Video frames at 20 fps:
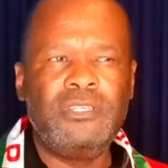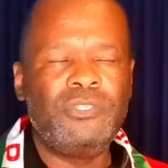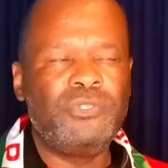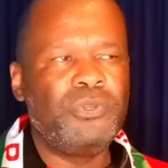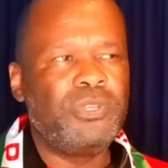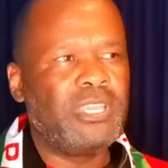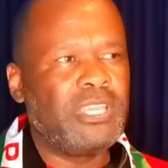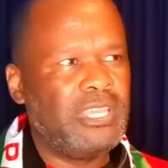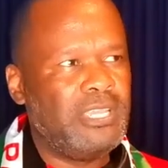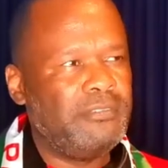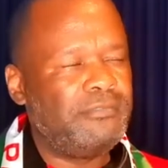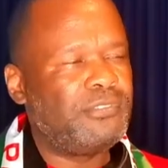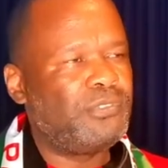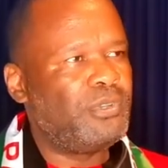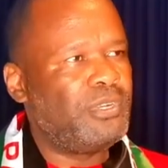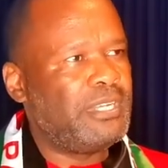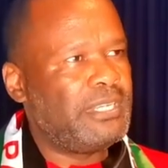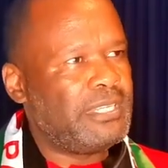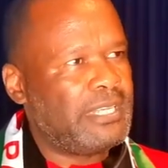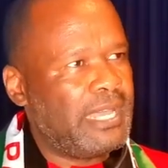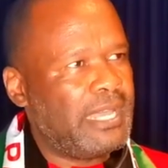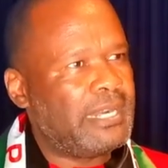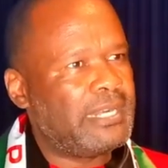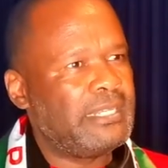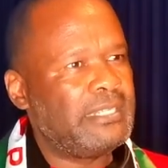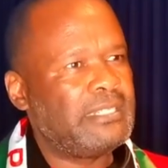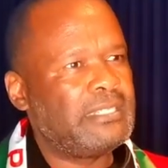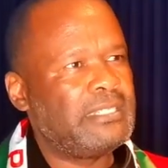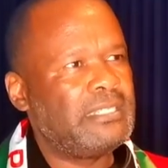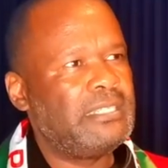to give
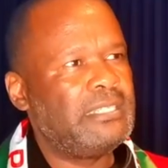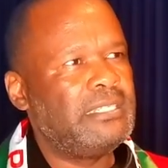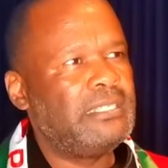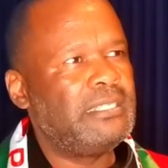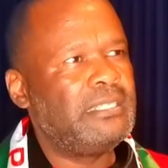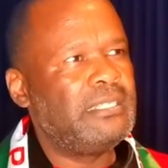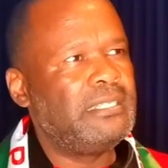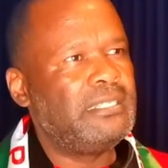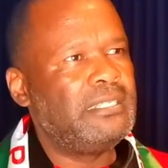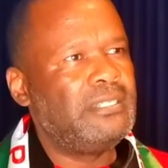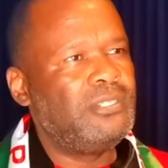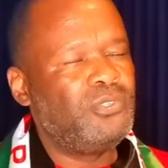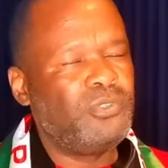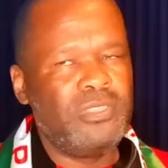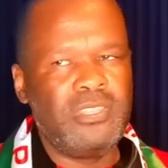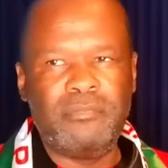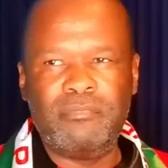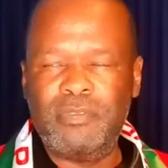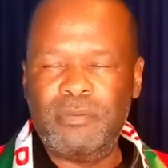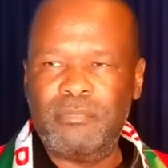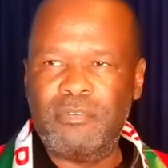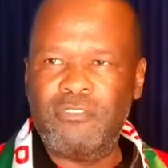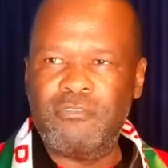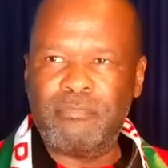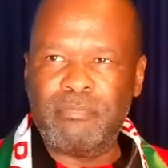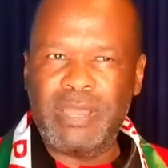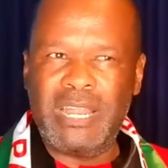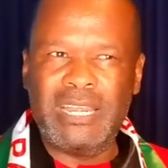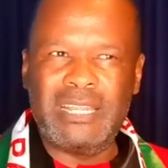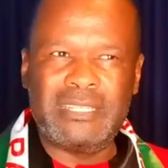solidarity to the people
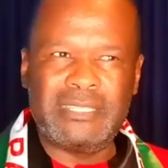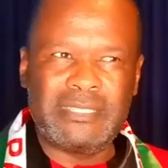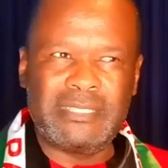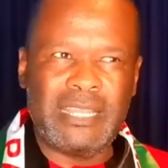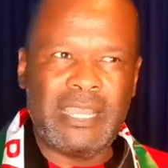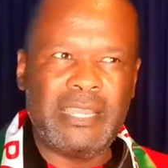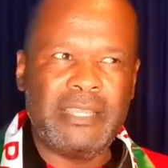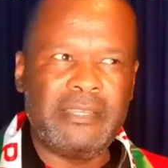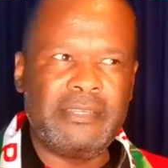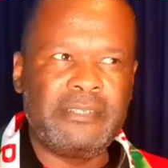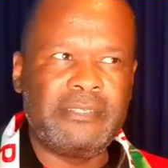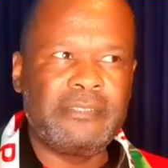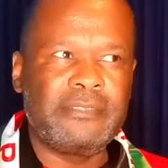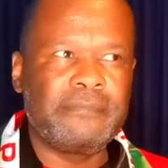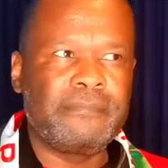of Palestine.